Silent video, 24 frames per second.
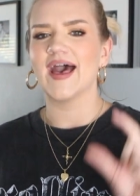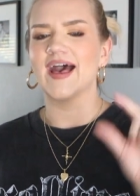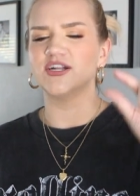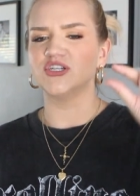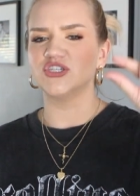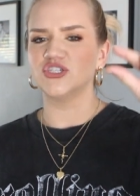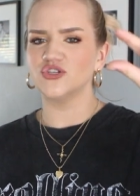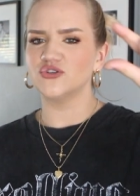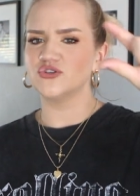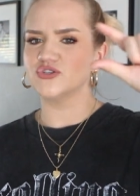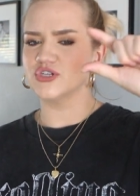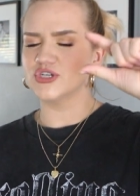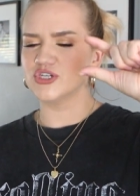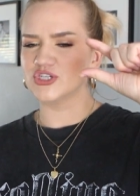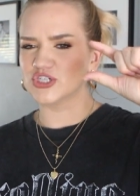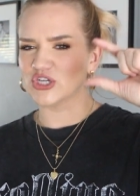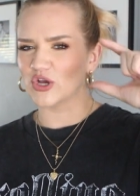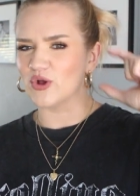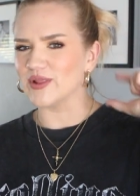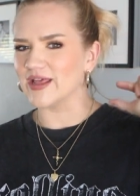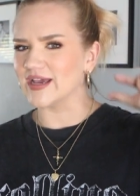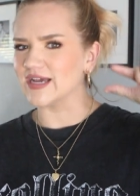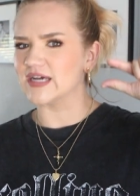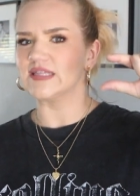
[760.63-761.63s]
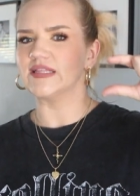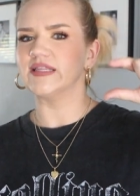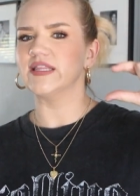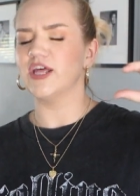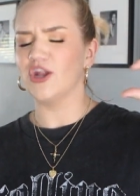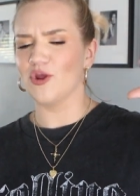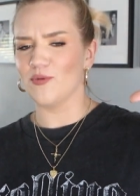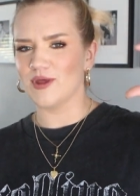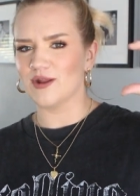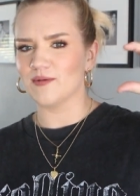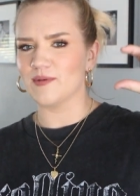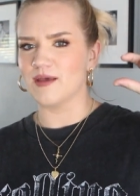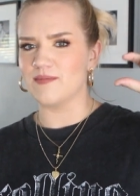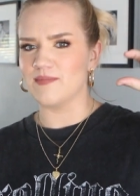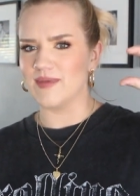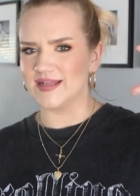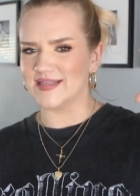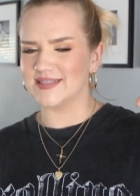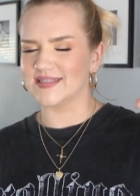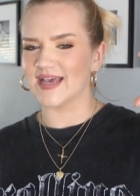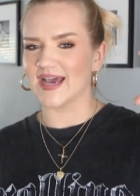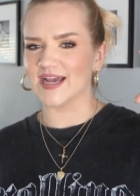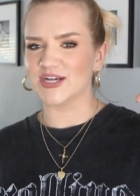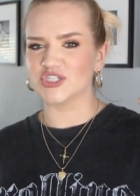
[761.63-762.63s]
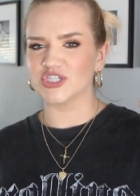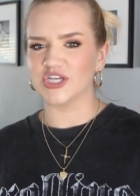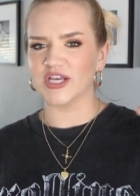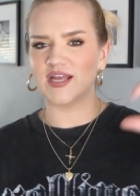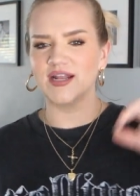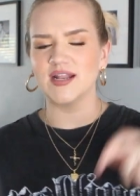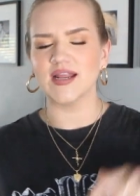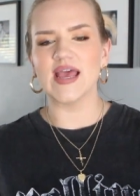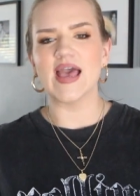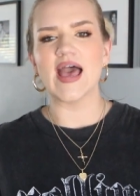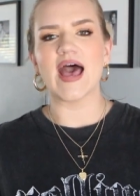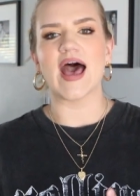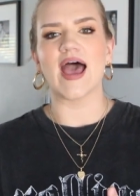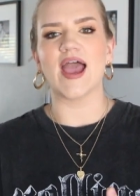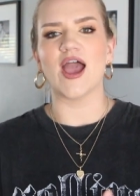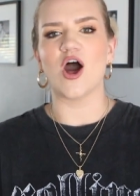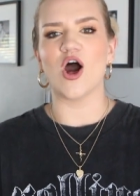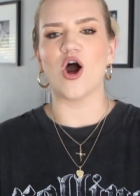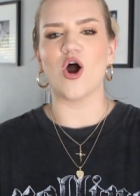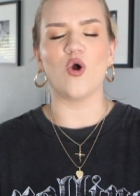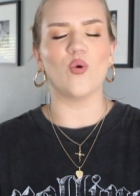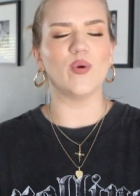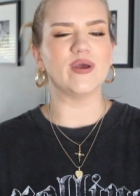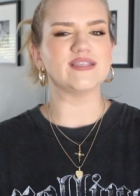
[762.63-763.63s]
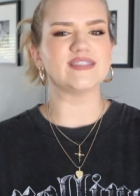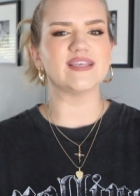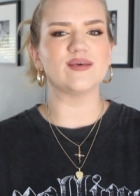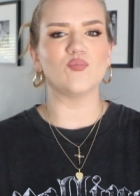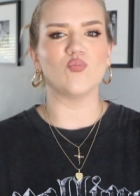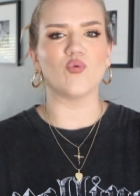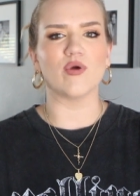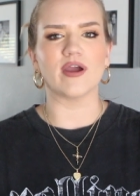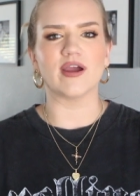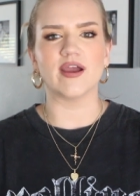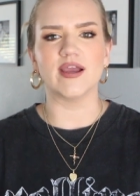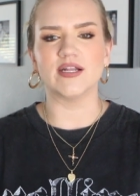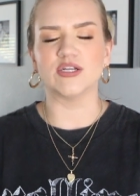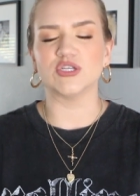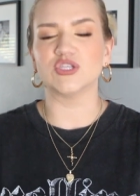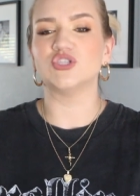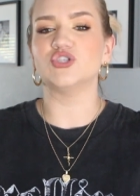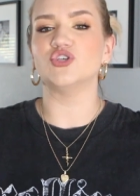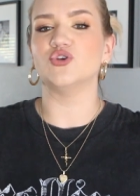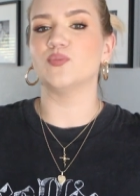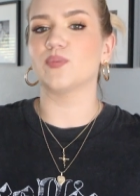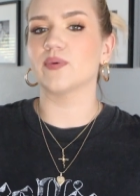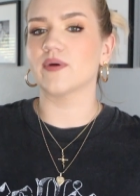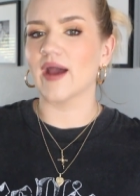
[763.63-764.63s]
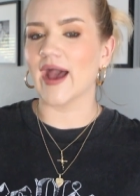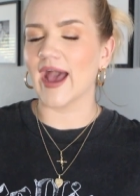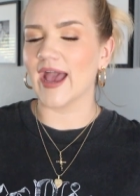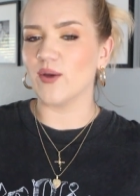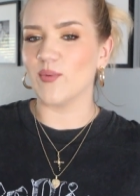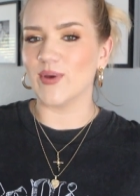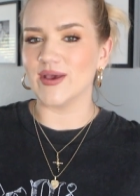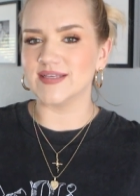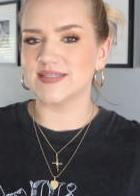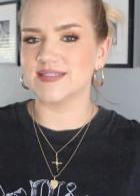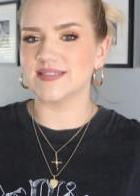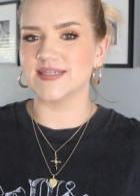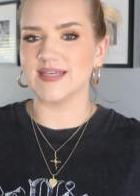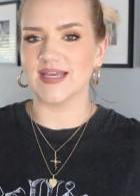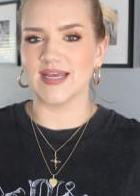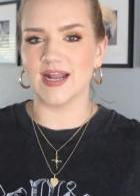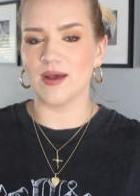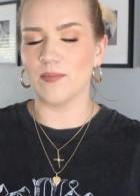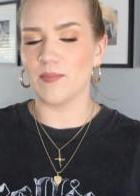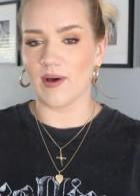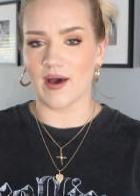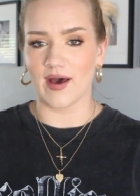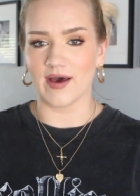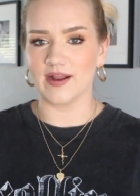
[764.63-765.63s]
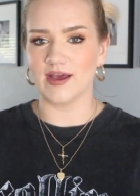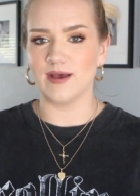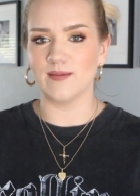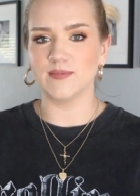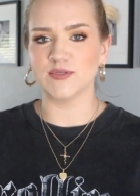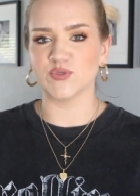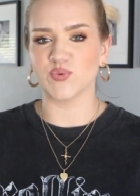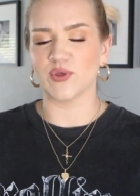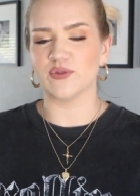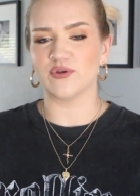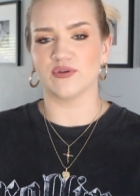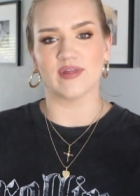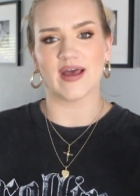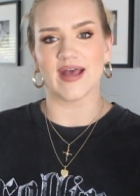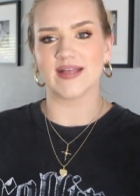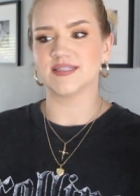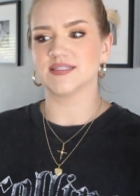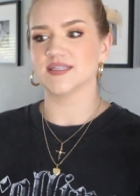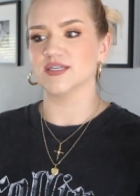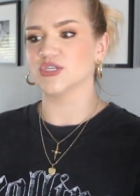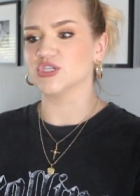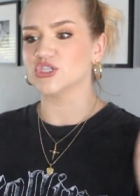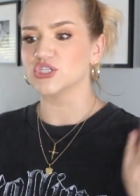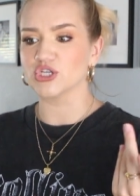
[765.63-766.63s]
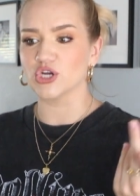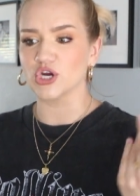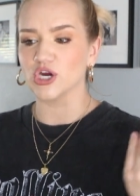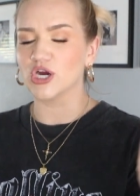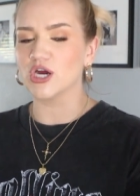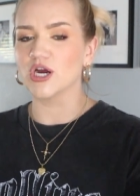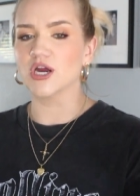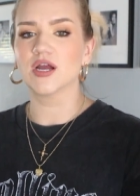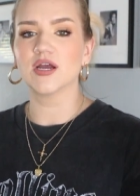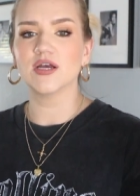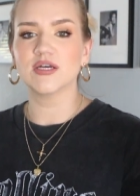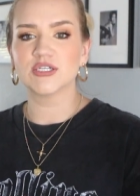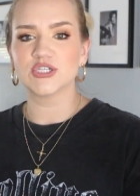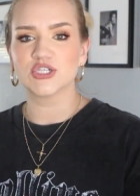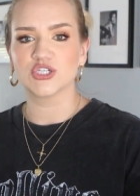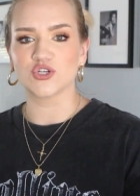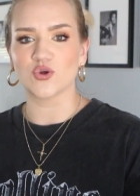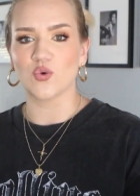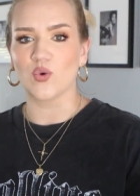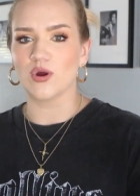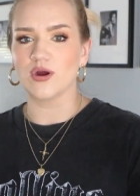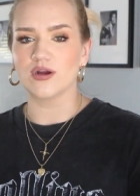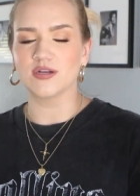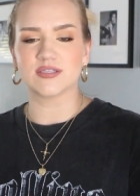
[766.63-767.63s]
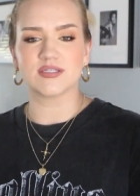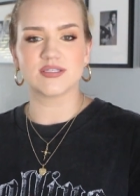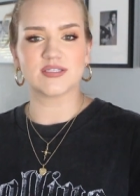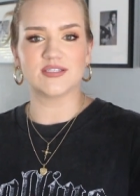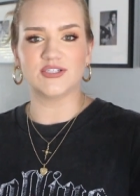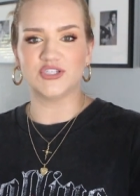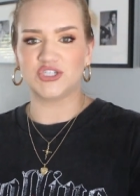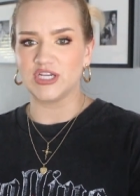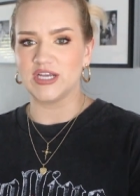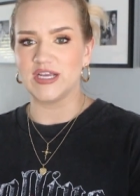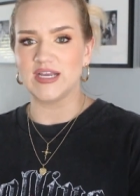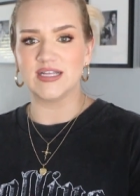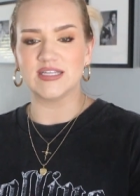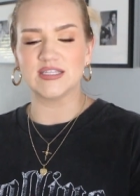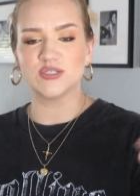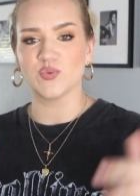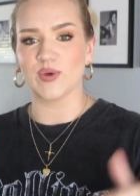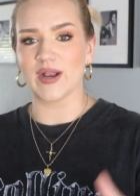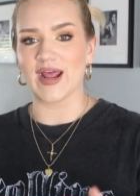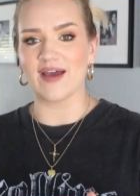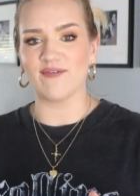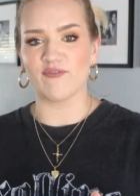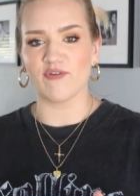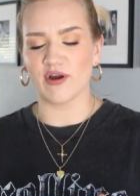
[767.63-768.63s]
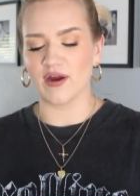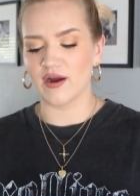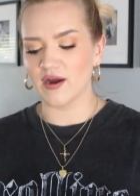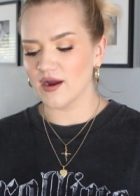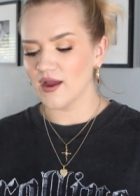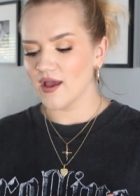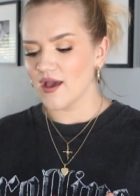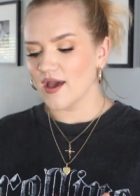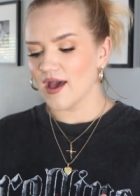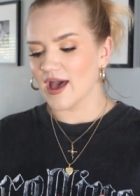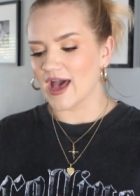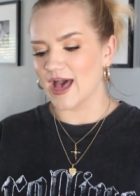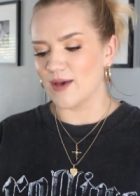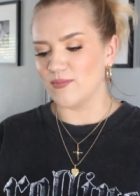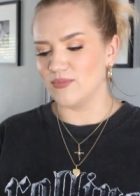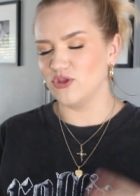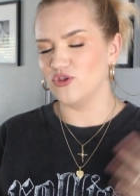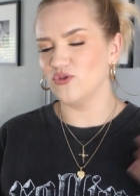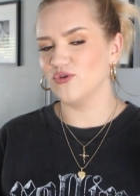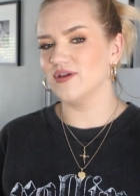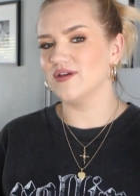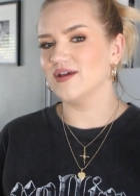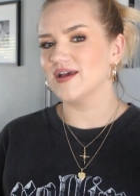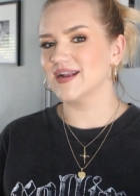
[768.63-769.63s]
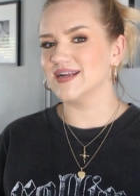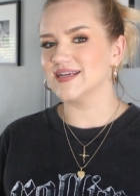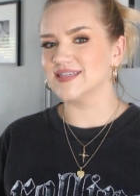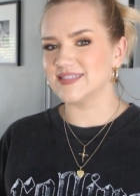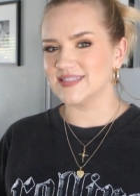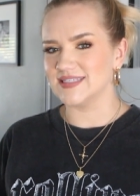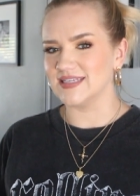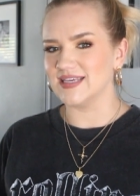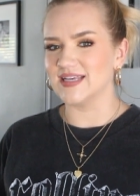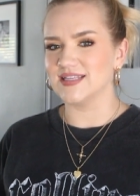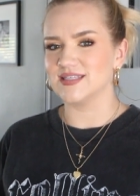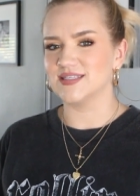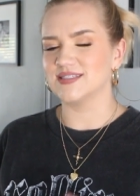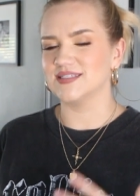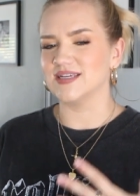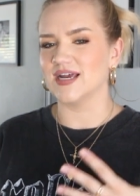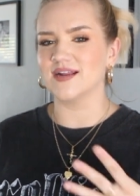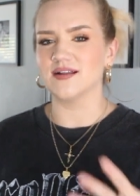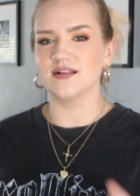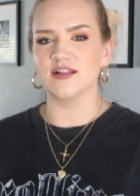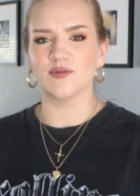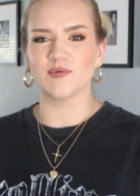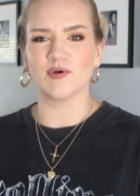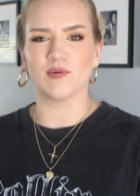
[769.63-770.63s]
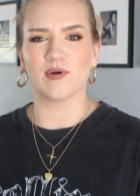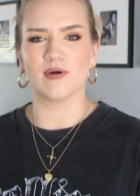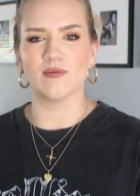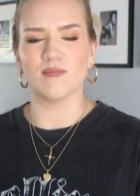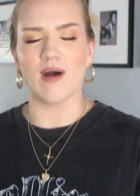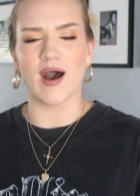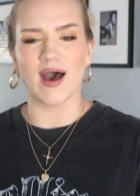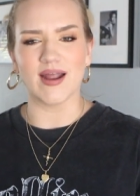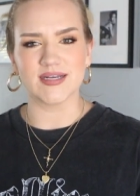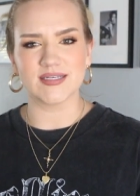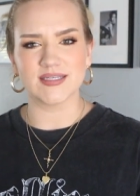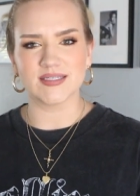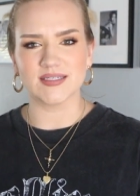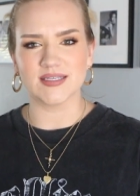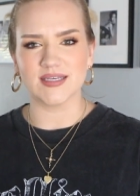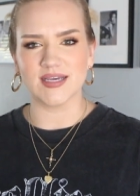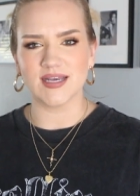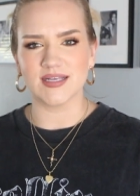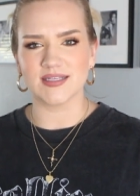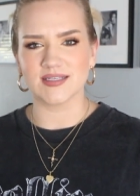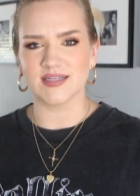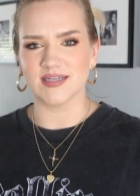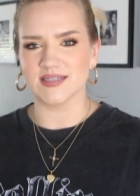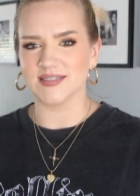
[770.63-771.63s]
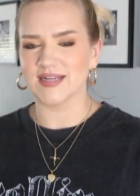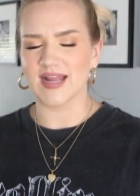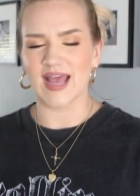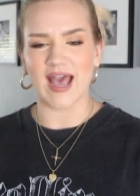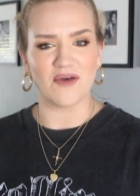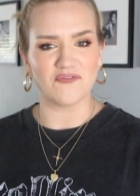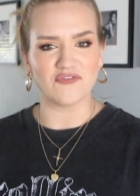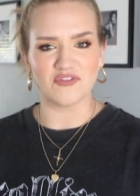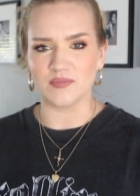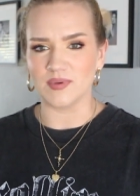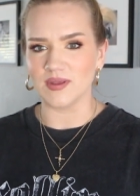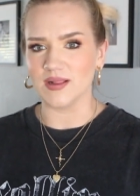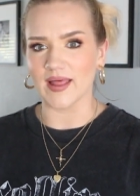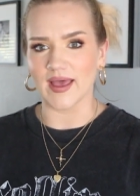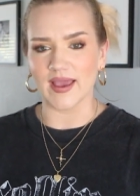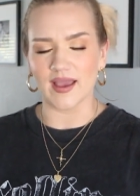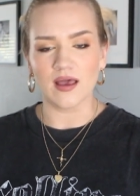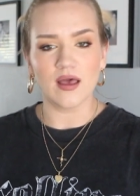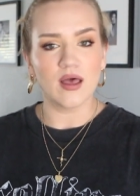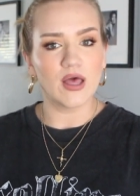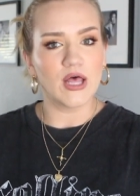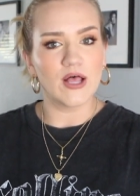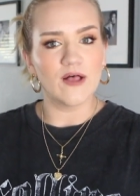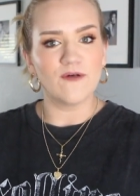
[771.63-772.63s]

I just usually show like a little bit of my midsection. I always am wearing super high-waisted bottoms, whether that's a skirt, shorts, jeans, whatever. Um, and you can kind of see it's done a little bit more modestly. It doesn't have to be like